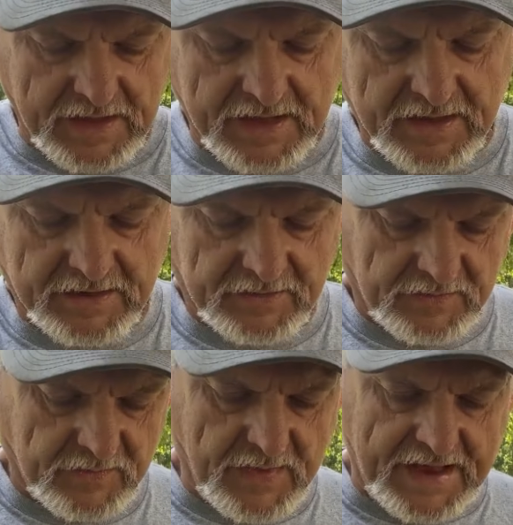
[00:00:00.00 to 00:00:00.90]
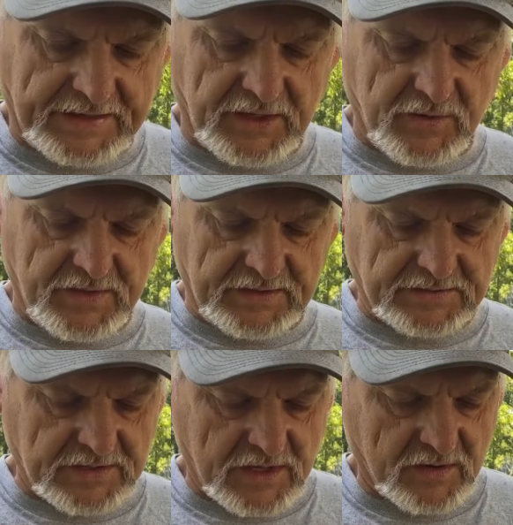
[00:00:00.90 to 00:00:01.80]
And by doing
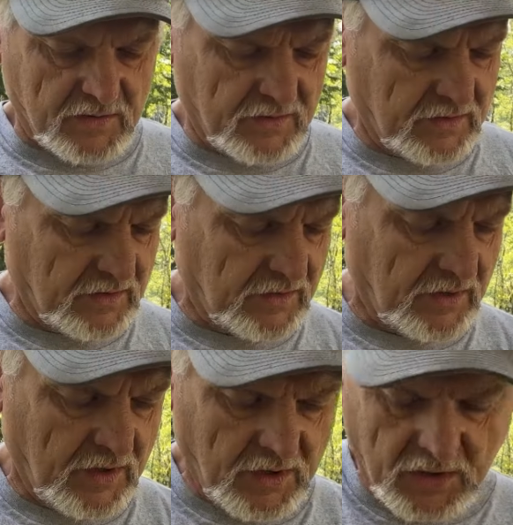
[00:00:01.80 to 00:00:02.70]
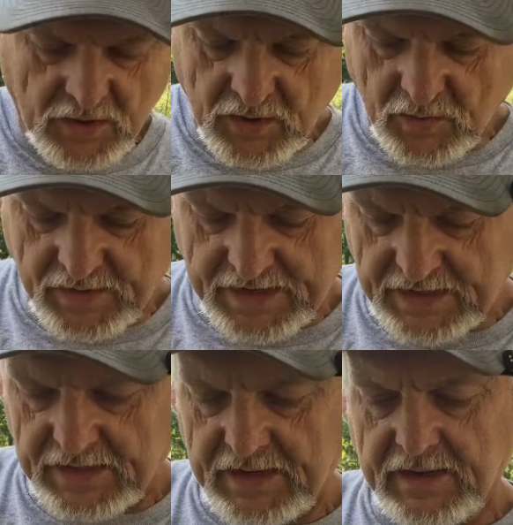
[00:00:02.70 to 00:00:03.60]
so, we
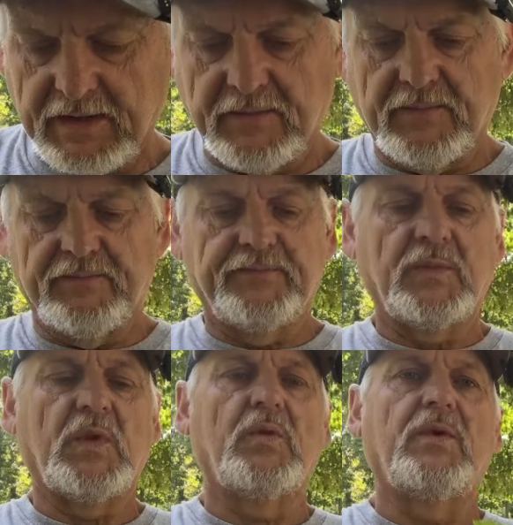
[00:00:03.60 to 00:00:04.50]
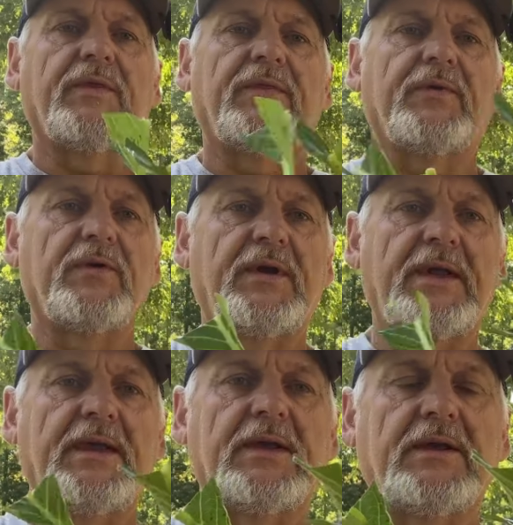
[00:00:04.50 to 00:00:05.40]
ended up with
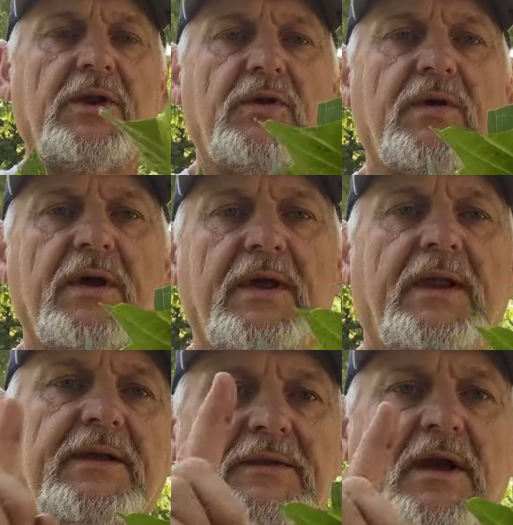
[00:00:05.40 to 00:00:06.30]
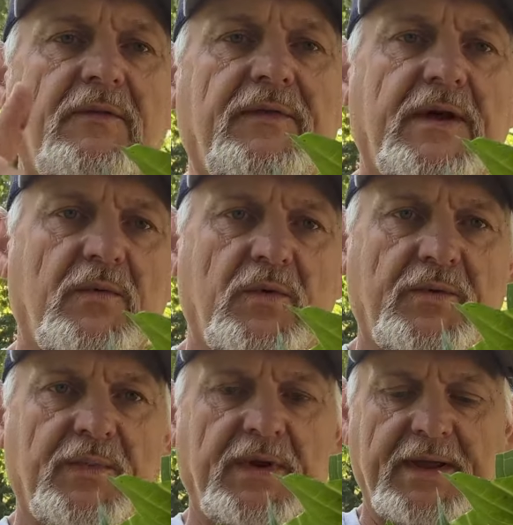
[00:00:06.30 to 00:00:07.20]
3 new cuttings off that
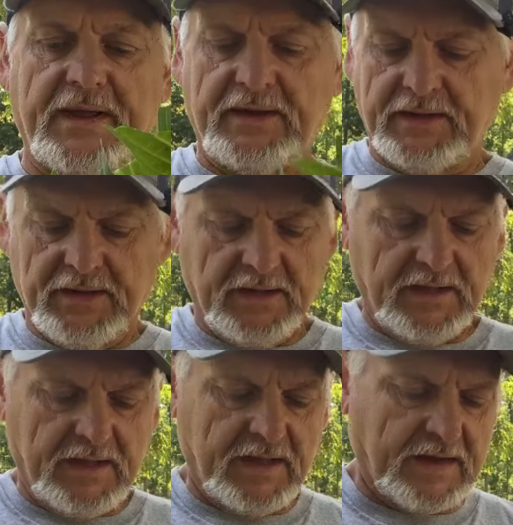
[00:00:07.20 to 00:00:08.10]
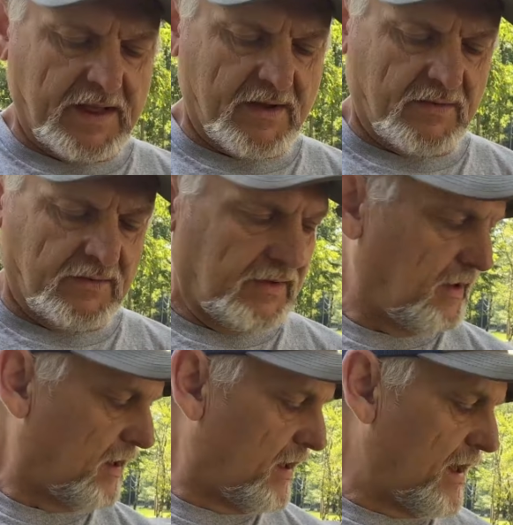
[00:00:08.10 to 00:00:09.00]
one plant. Now,
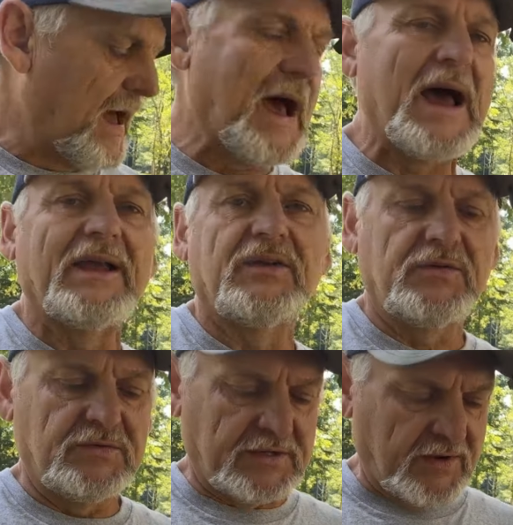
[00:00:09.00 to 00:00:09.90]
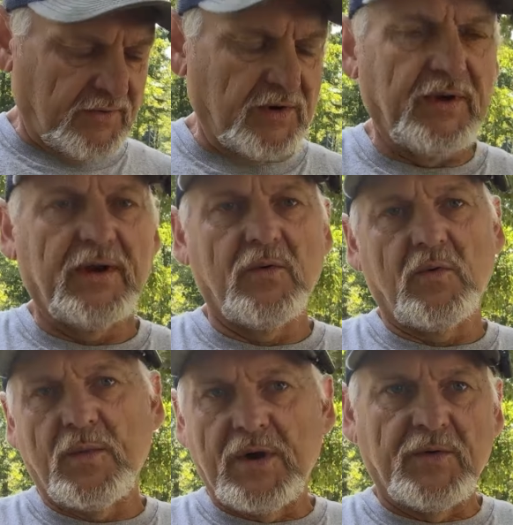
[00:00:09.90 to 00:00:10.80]
I use a rooting
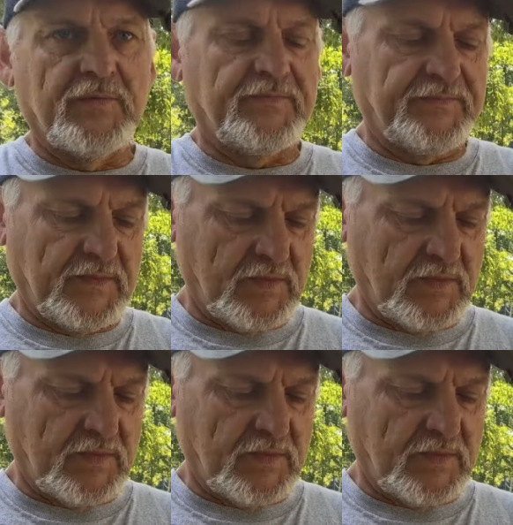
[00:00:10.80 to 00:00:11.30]
hormone,